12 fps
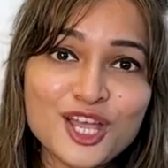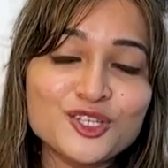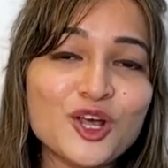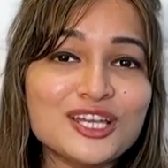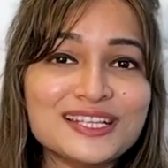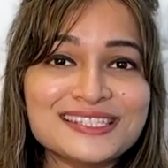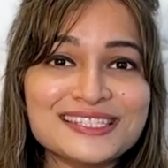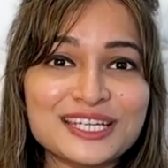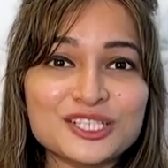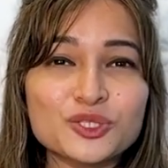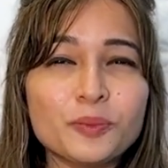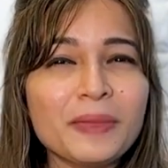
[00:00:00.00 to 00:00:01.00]
your
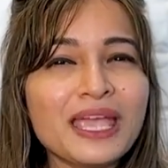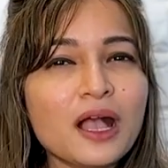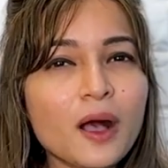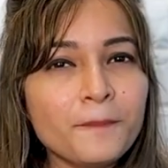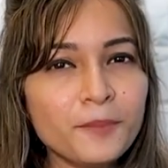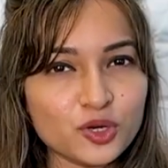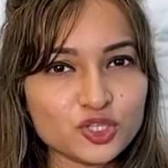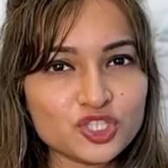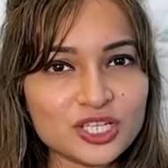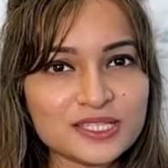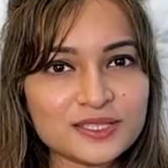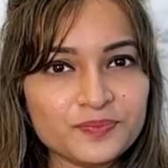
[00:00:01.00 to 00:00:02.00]
listing to make a
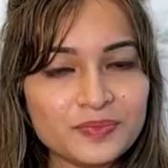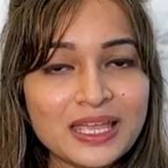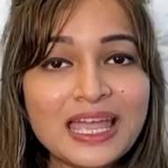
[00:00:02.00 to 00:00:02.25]
purchase.